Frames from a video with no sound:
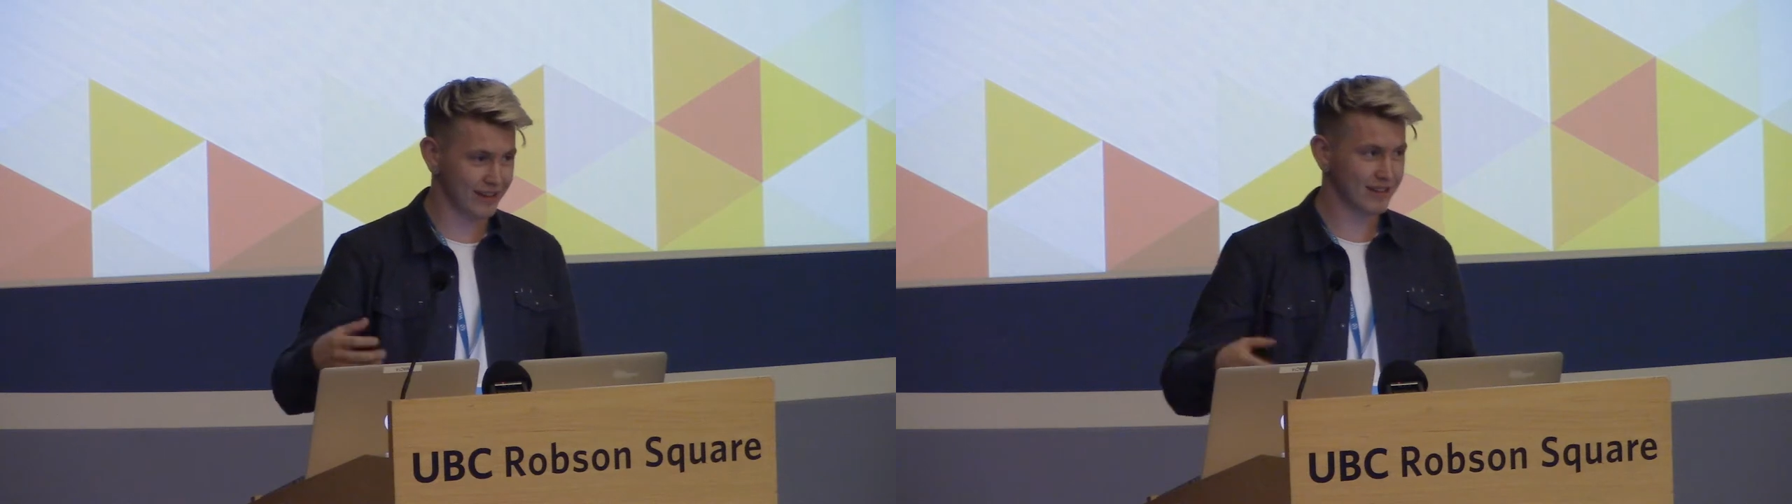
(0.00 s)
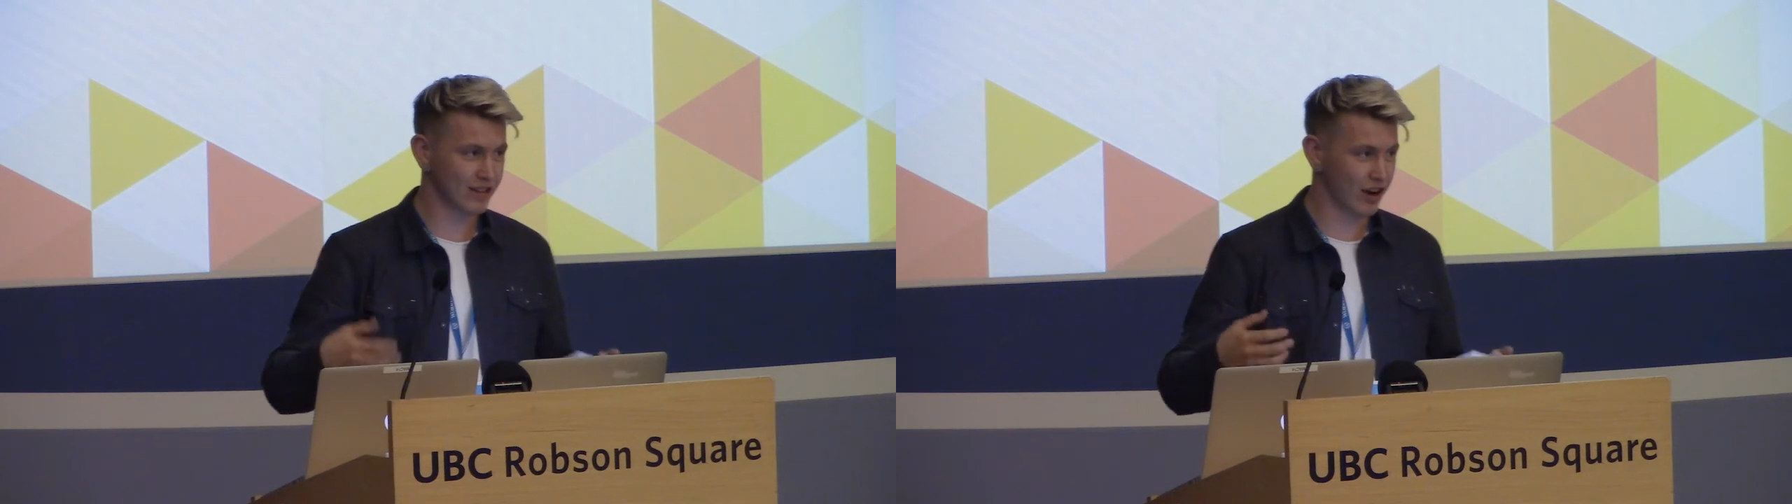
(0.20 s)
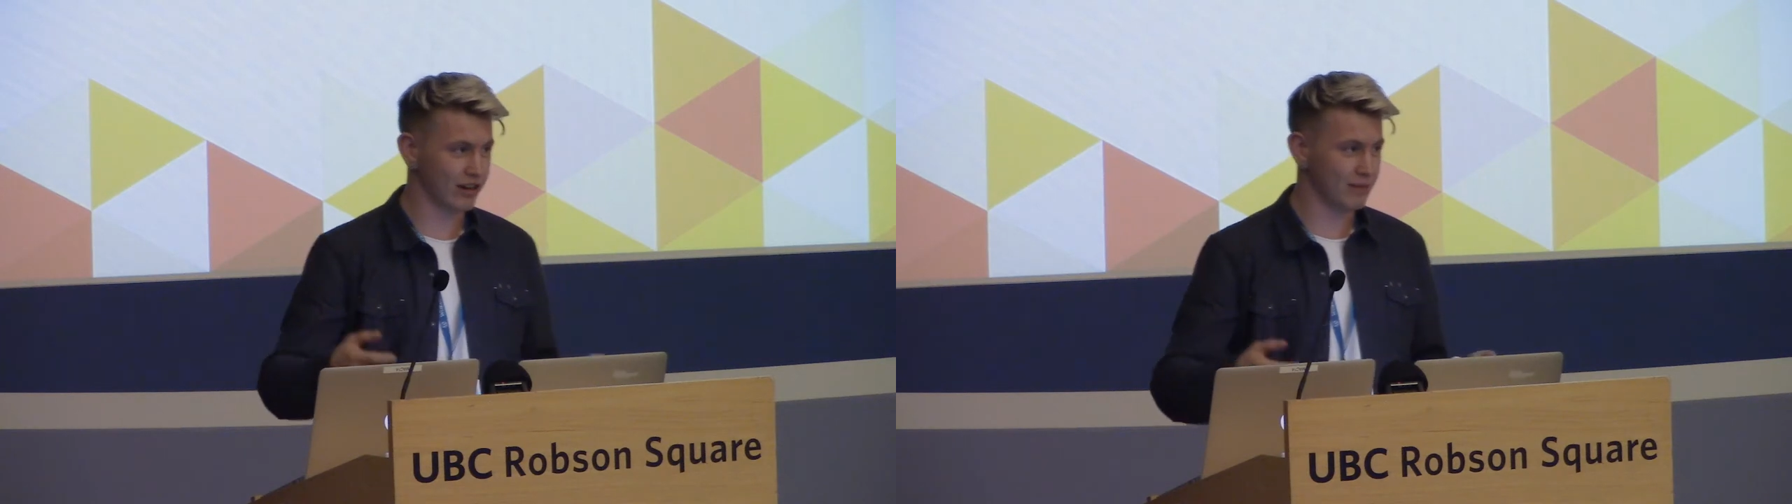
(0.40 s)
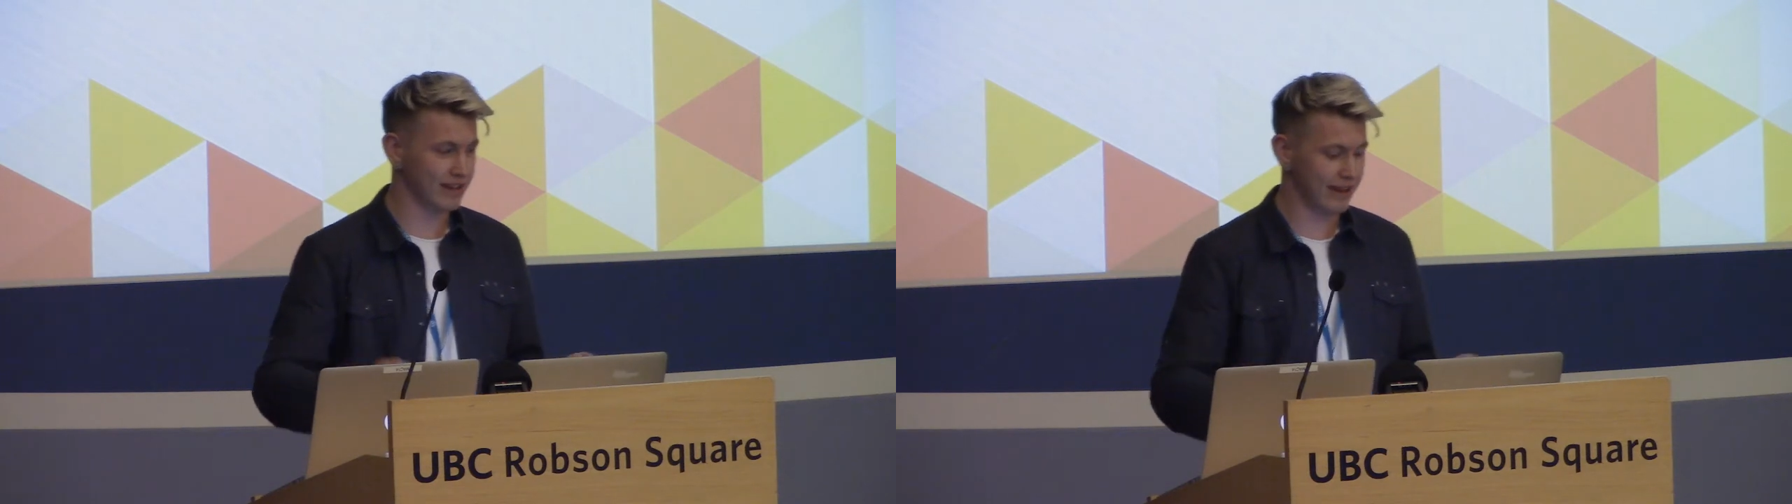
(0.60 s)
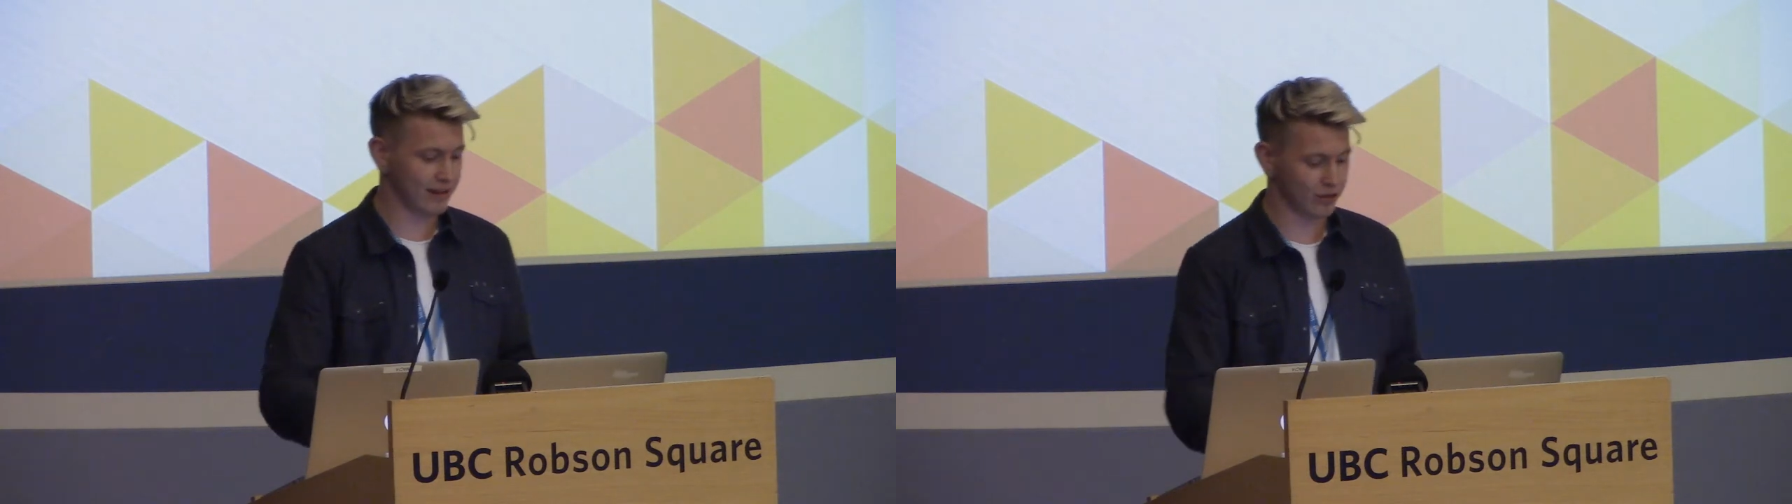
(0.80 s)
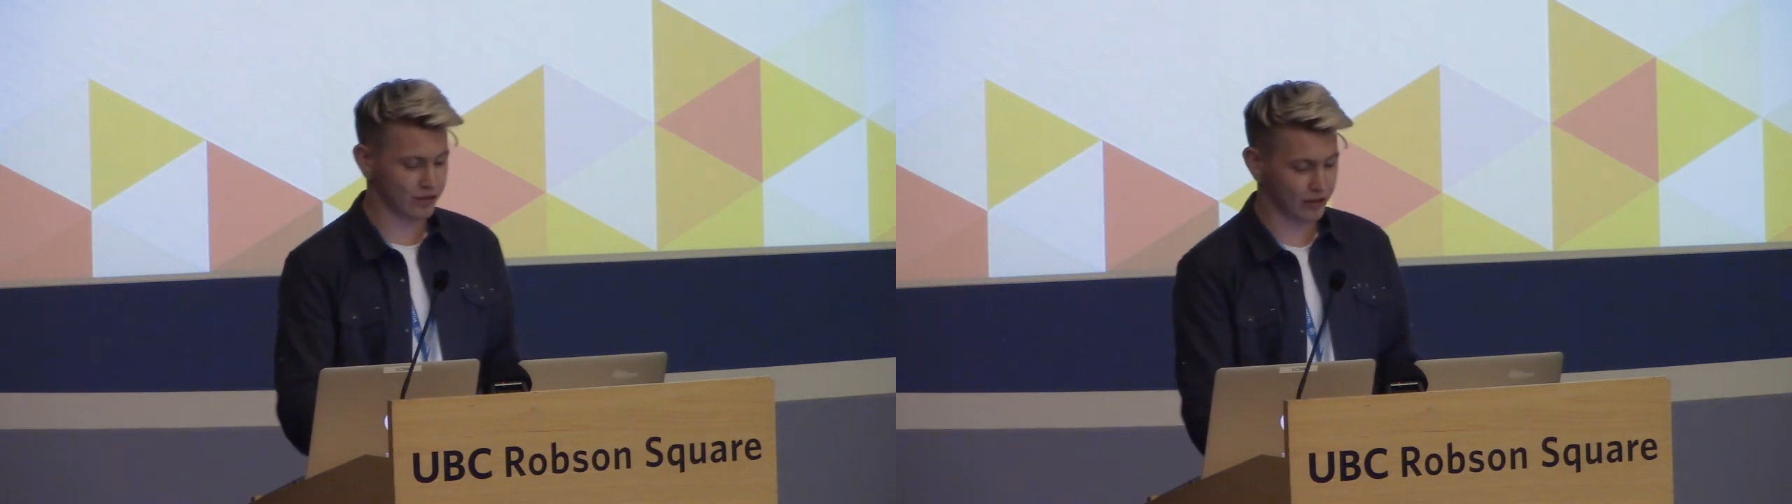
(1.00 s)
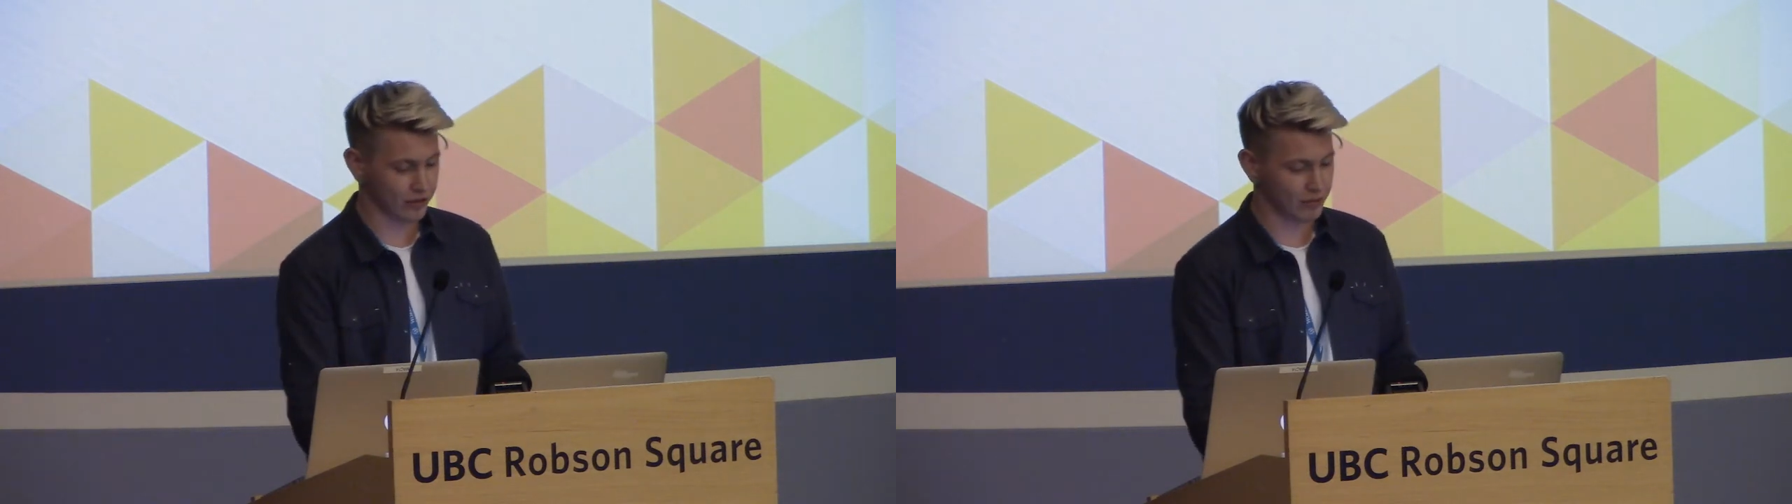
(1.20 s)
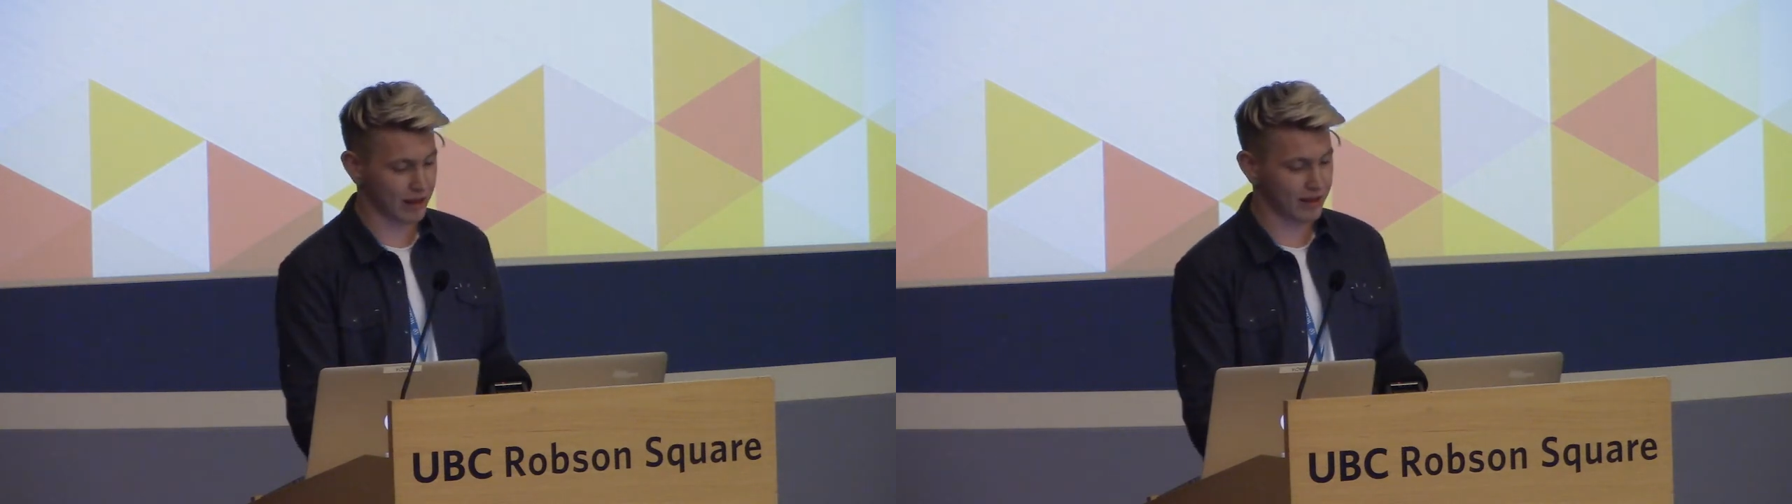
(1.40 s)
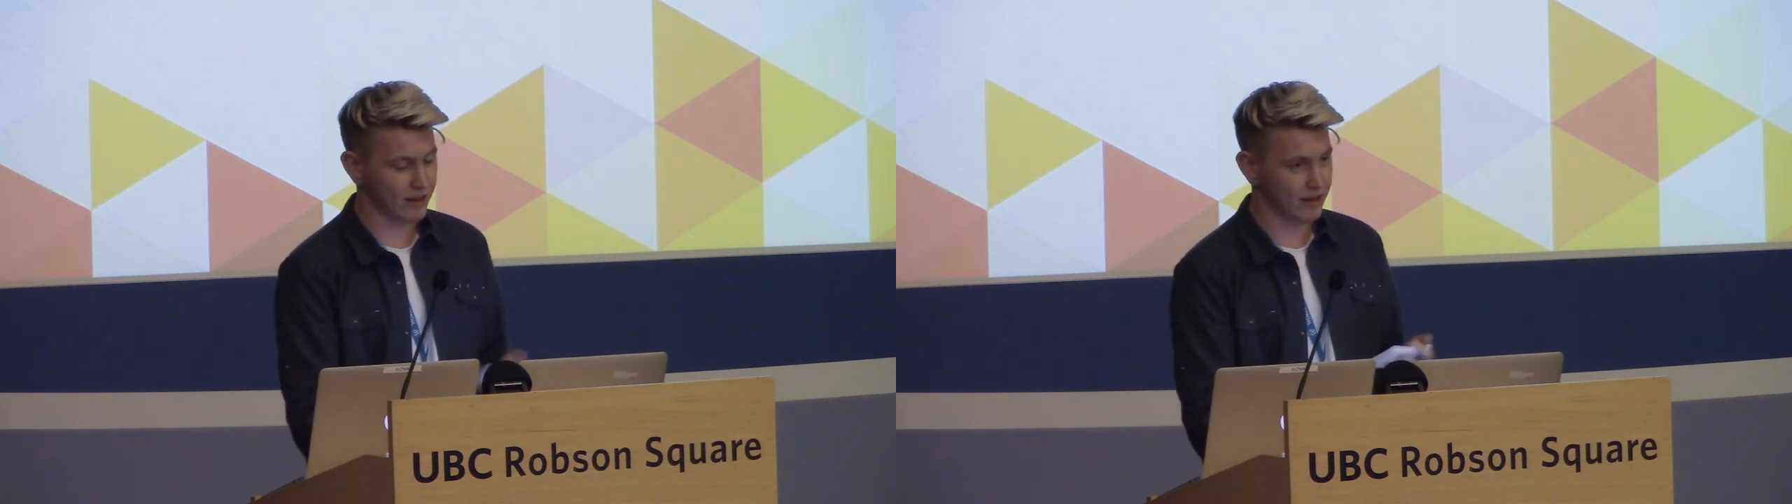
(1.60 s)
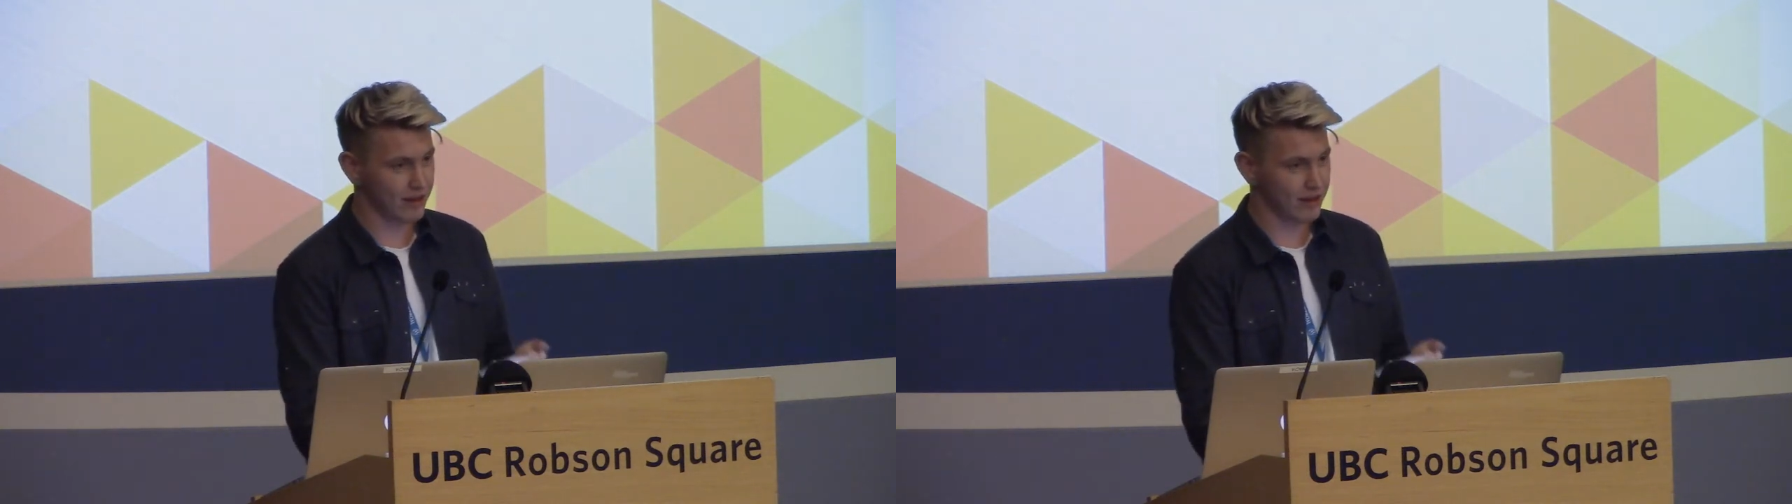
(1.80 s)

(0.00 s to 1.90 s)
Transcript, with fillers: It's hard to maintain those skills, but